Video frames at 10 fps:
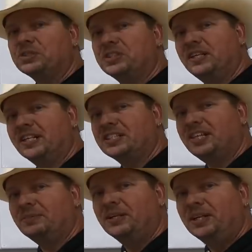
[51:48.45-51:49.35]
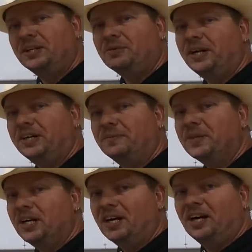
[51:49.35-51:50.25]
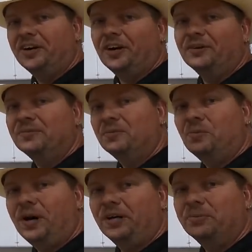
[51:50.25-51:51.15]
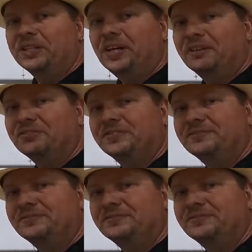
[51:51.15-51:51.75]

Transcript: We'll see you next time right here on our Wyoming Life.